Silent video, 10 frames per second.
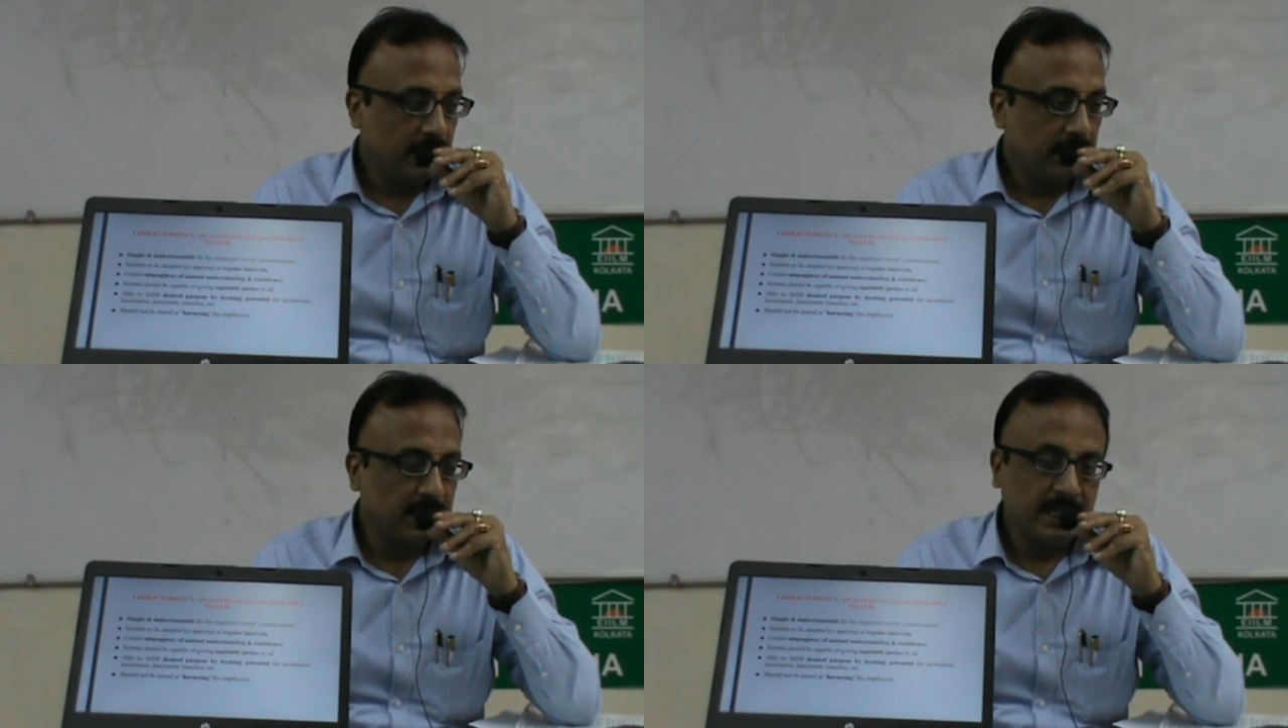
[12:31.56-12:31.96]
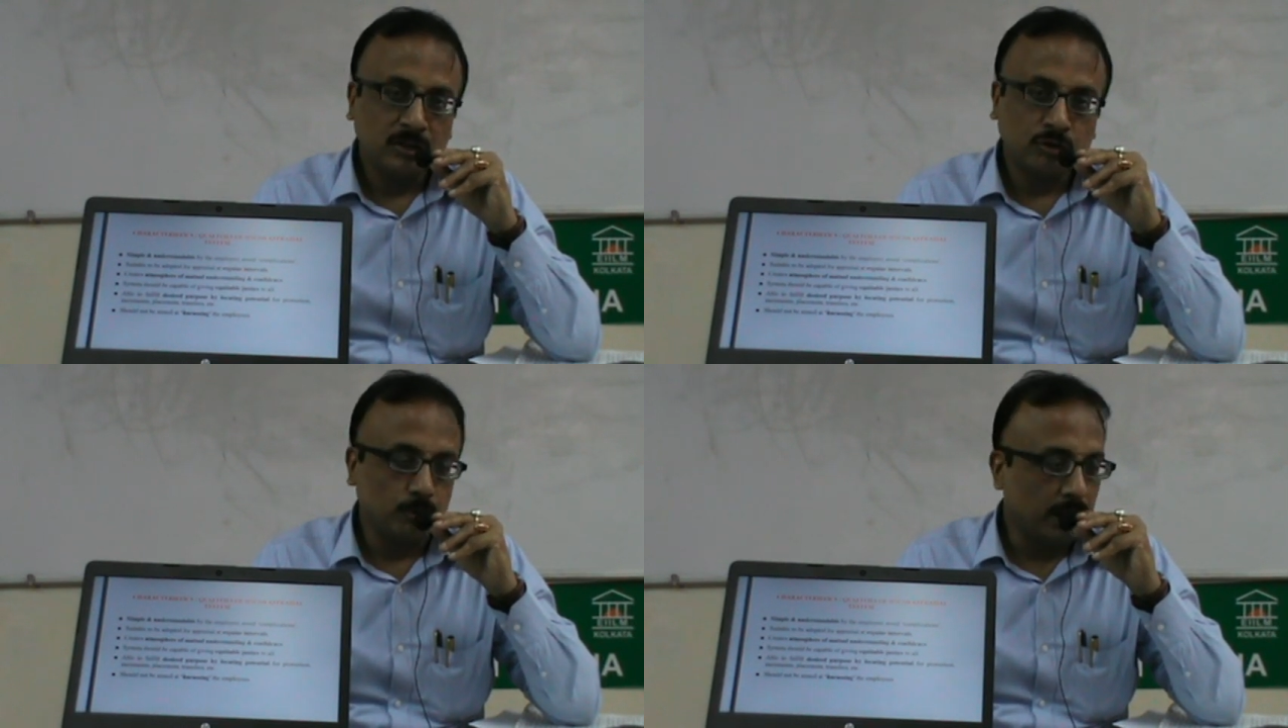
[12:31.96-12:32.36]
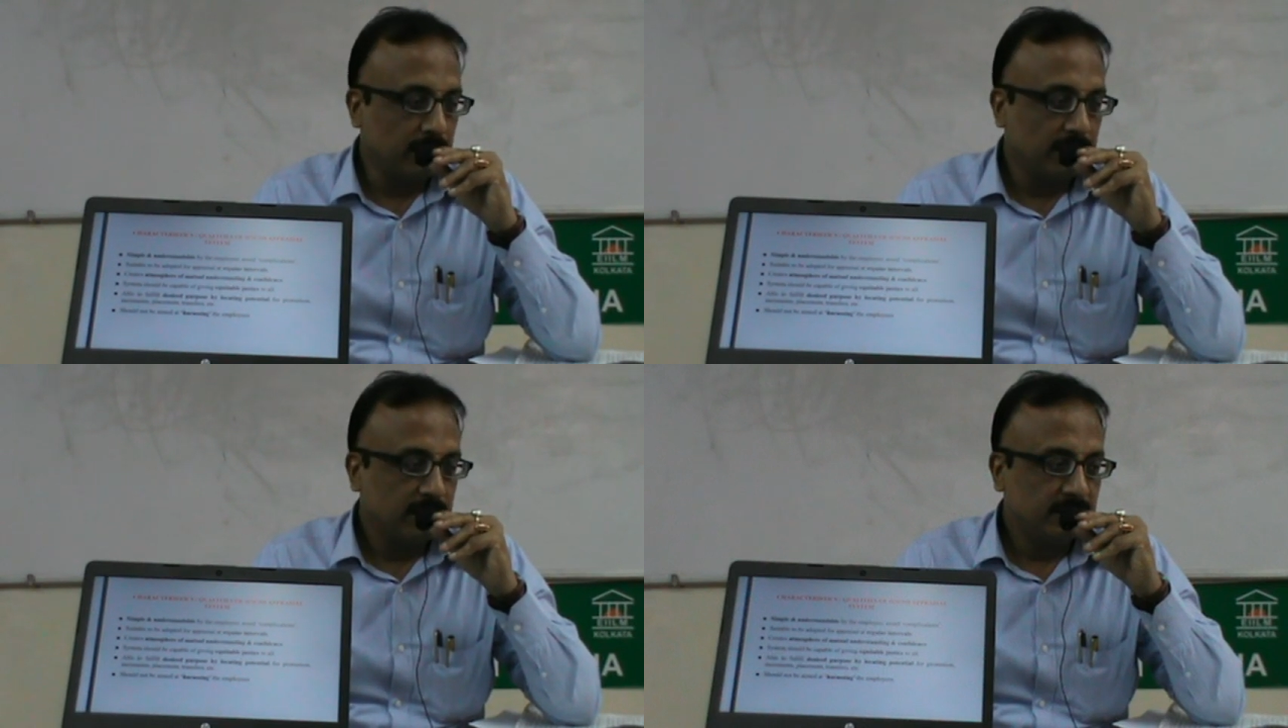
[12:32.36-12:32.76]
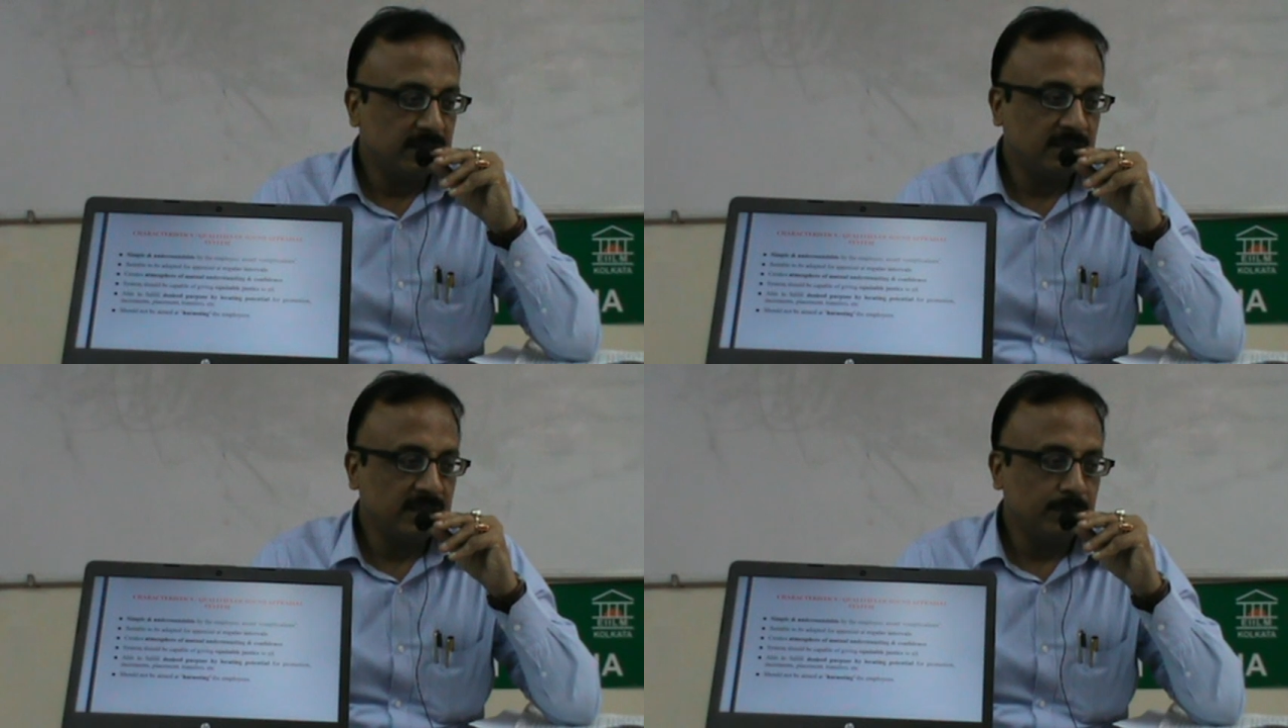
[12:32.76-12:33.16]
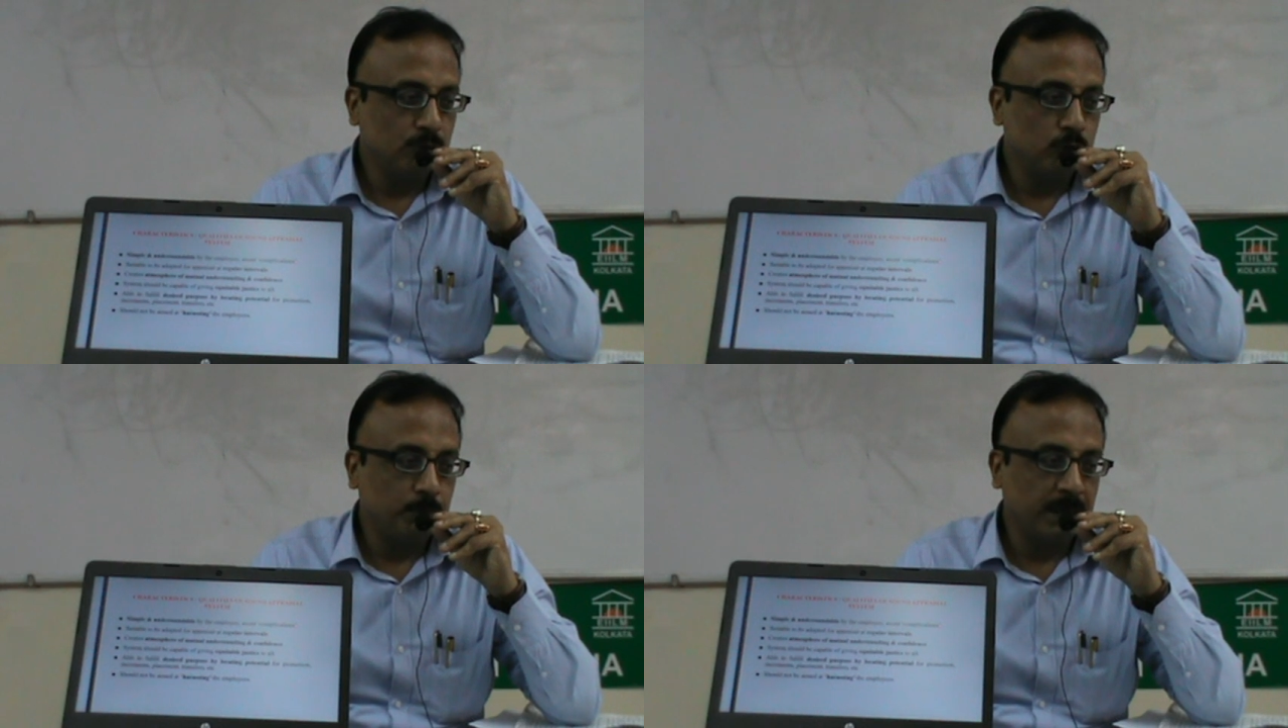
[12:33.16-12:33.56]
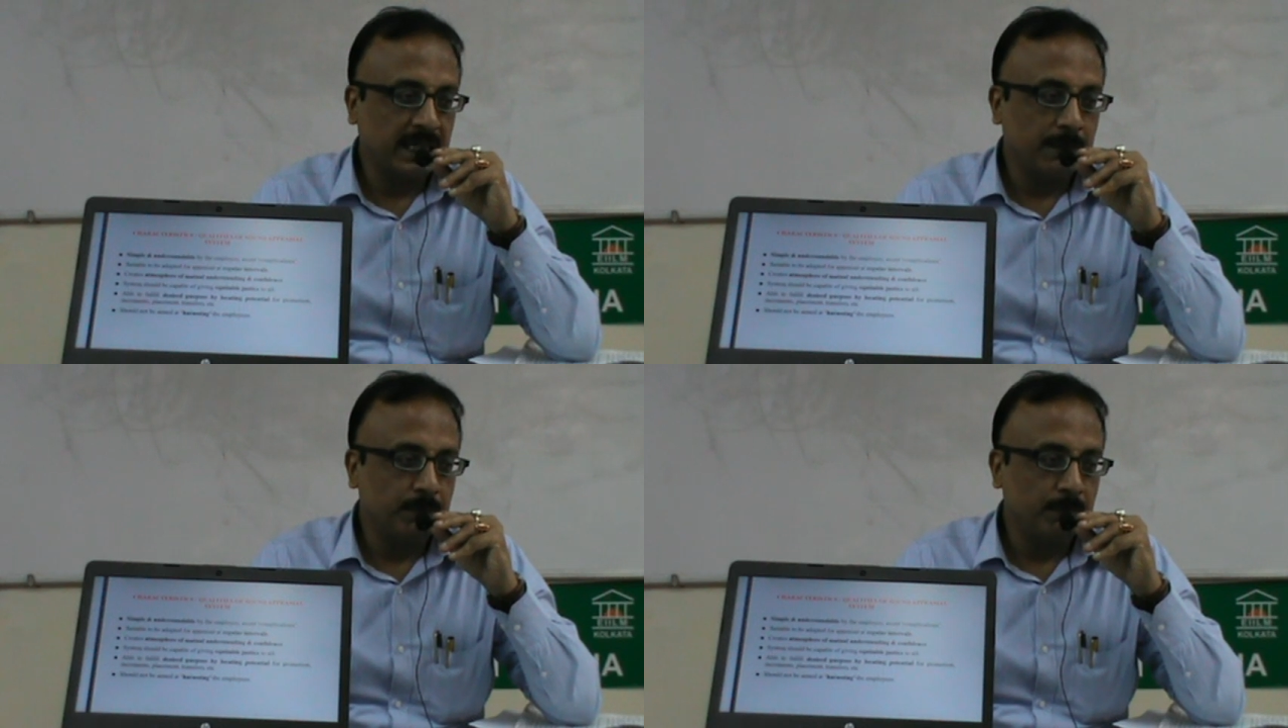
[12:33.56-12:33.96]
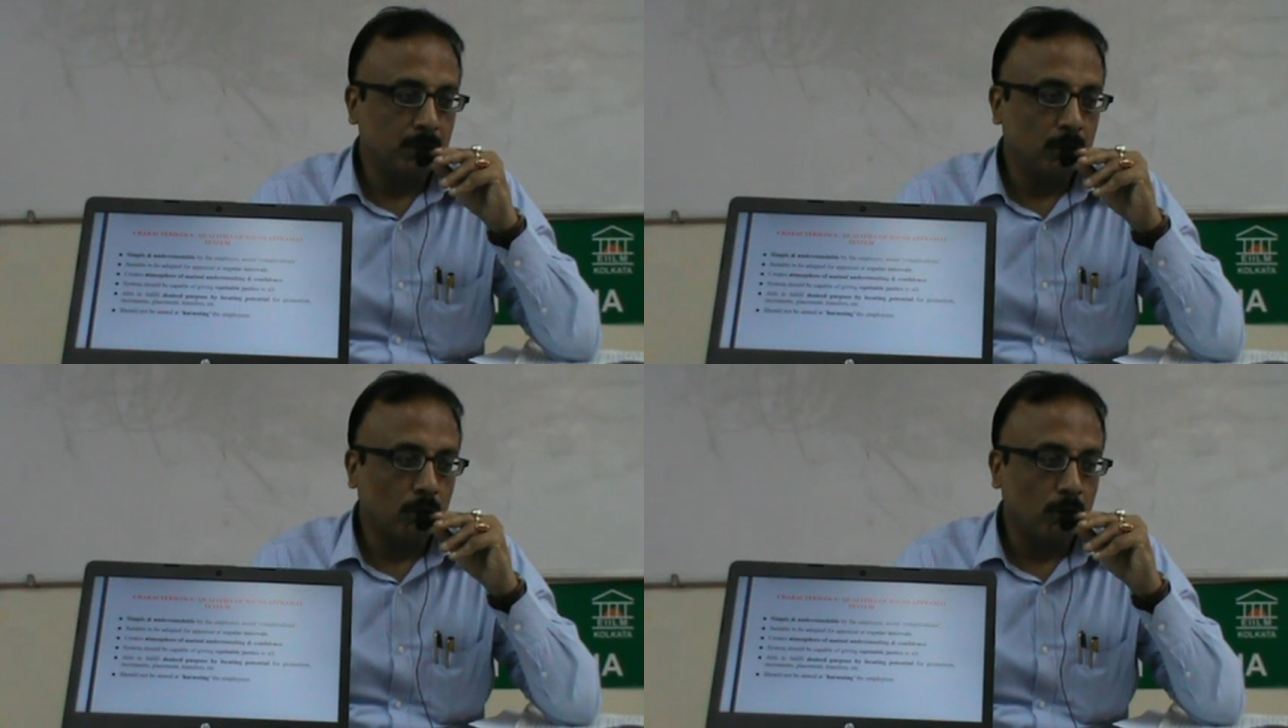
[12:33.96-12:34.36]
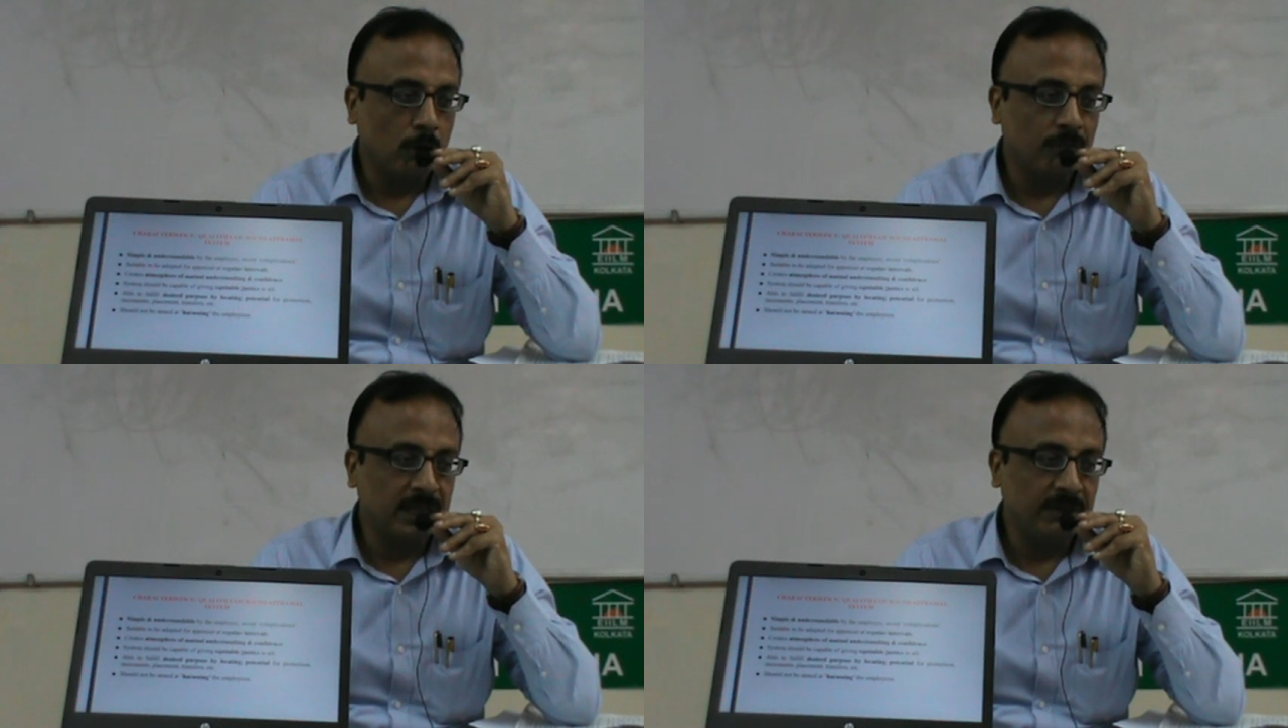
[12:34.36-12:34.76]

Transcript: The next one, systems should be capable of